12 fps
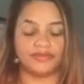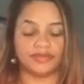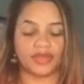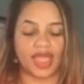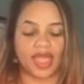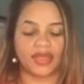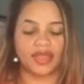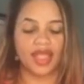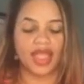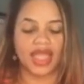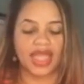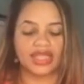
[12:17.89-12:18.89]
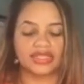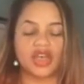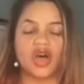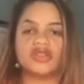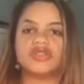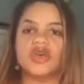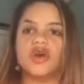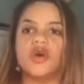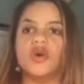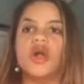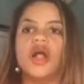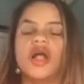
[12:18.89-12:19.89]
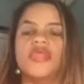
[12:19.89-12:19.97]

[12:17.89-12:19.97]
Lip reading: Okay, it's also,